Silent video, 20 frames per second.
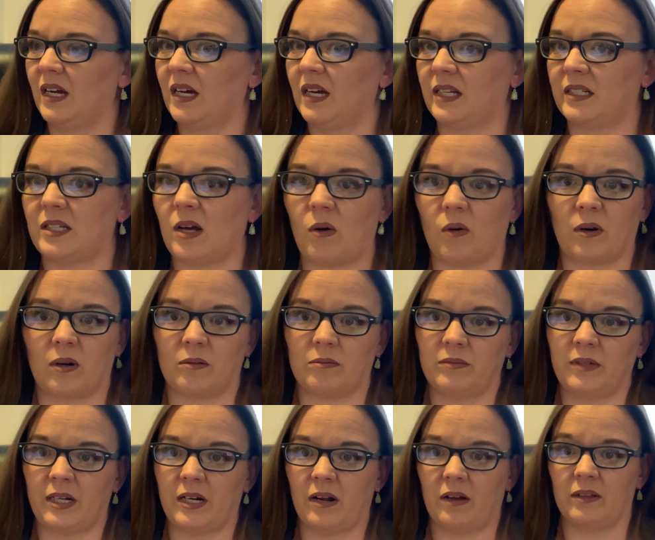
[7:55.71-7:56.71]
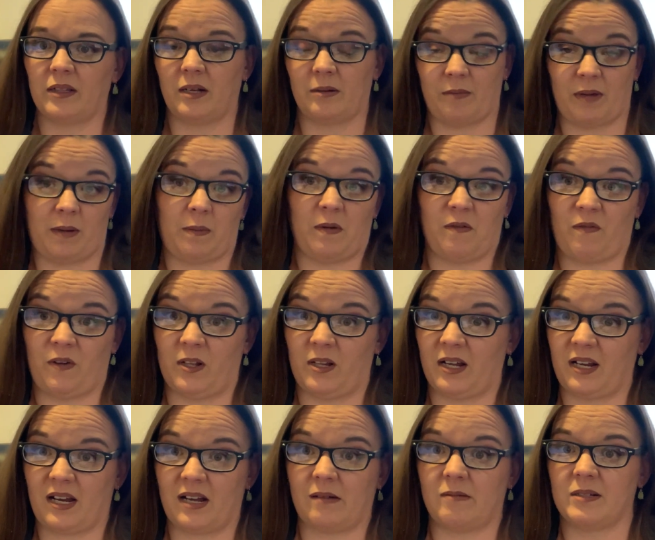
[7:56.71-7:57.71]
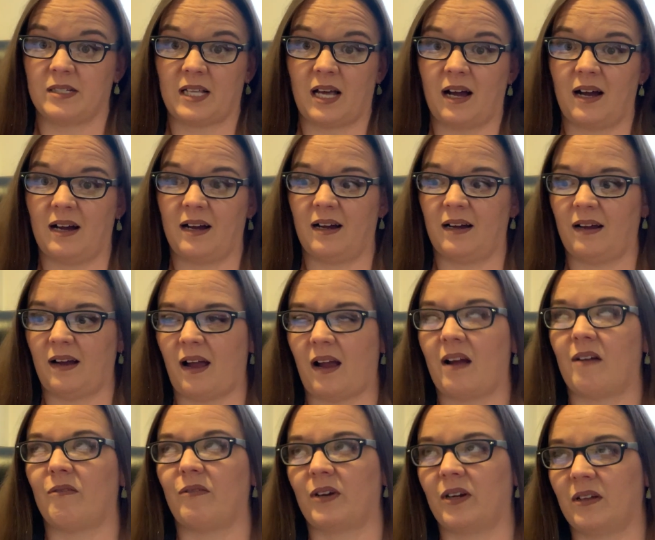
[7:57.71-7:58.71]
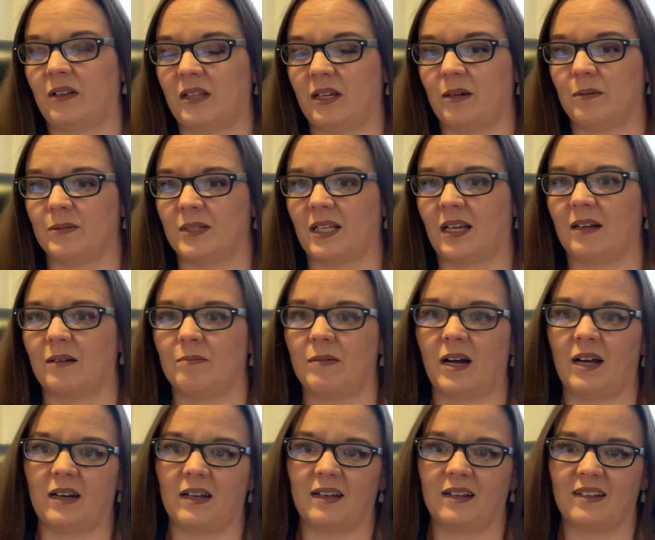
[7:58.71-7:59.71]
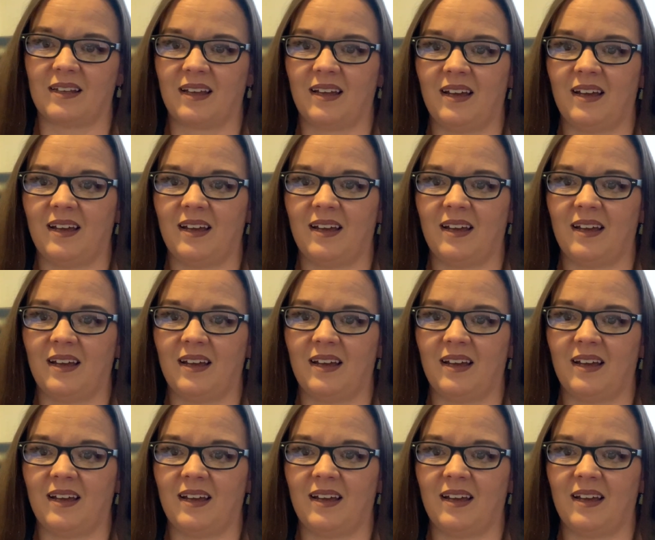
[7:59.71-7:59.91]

and told them, that made me feel like I was high. I got really upset about it.